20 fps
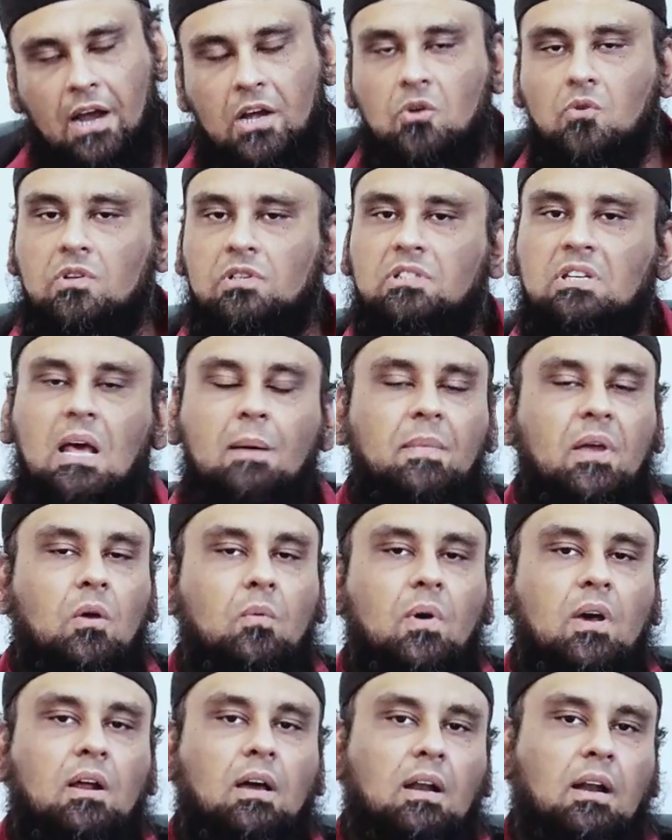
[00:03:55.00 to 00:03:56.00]
I do
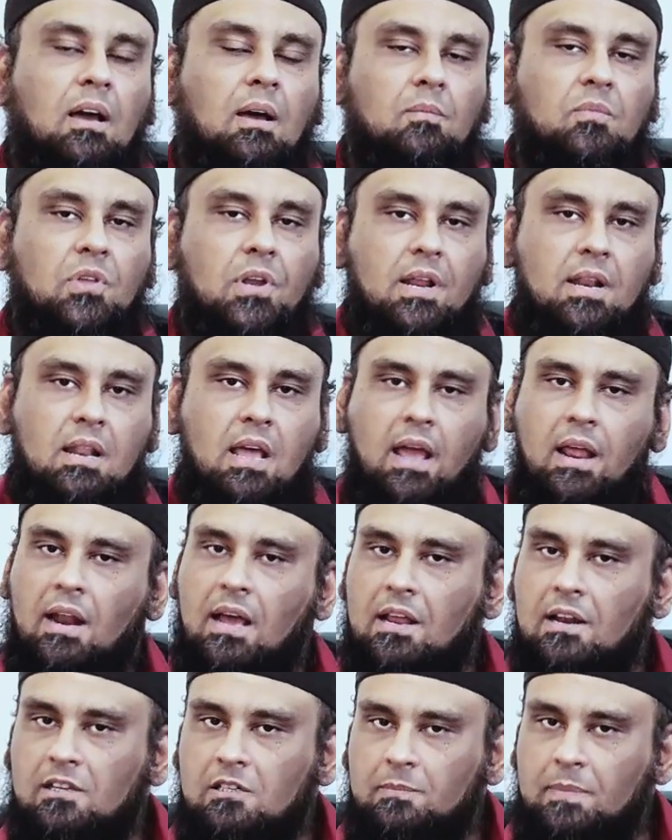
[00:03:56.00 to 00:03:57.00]
Islamic work, alhamdulillah,
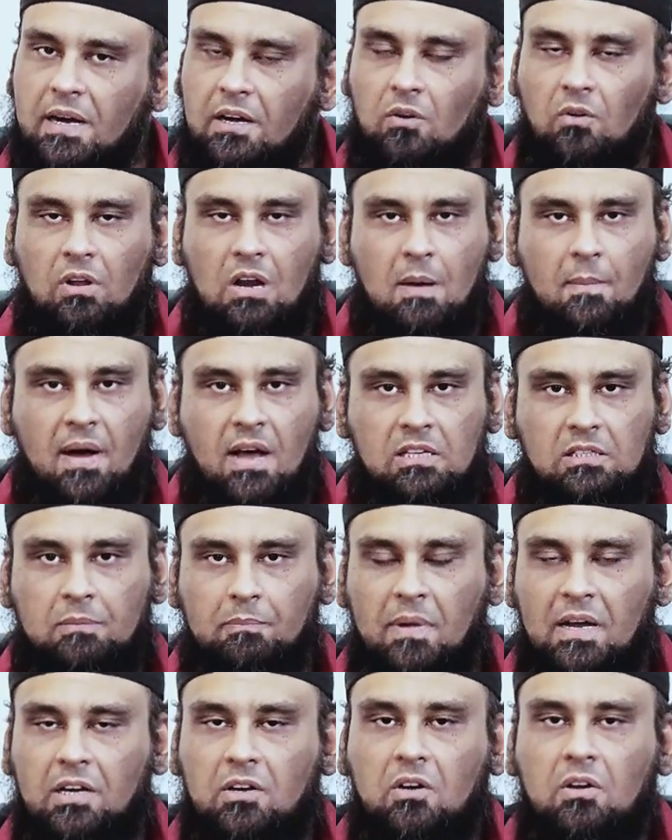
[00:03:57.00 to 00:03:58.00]
and I respect
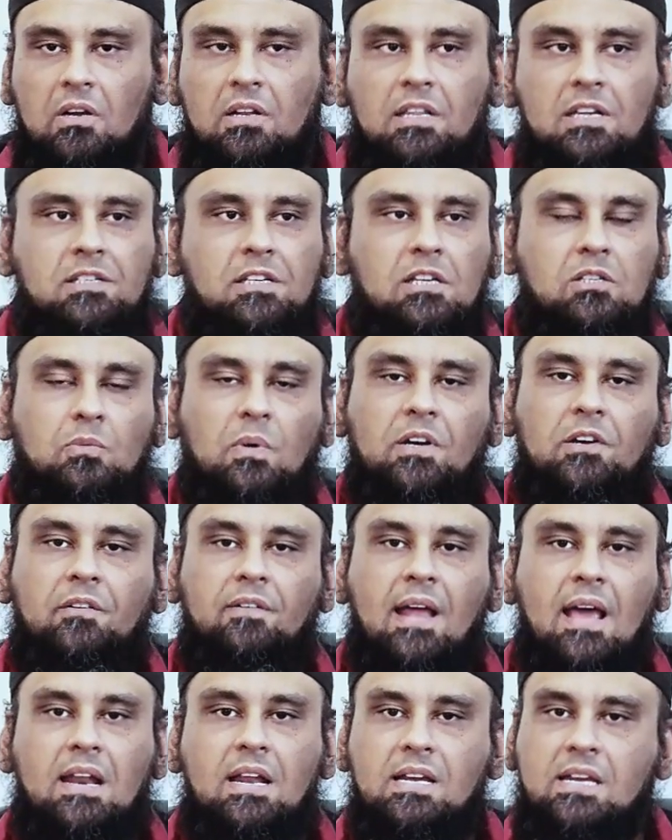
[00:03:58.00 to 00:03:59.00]
ulamas, but this is
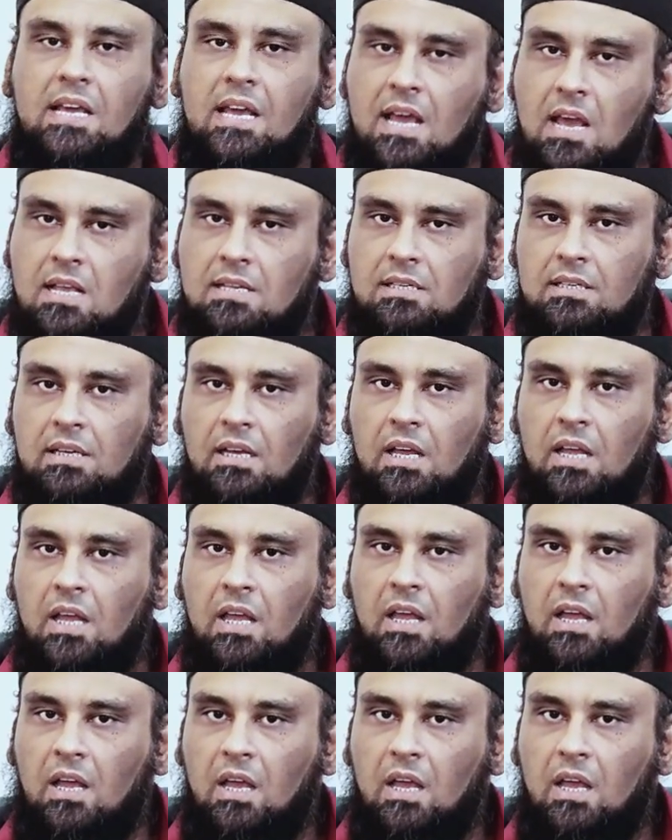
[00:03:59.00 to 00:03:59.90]
what reality is.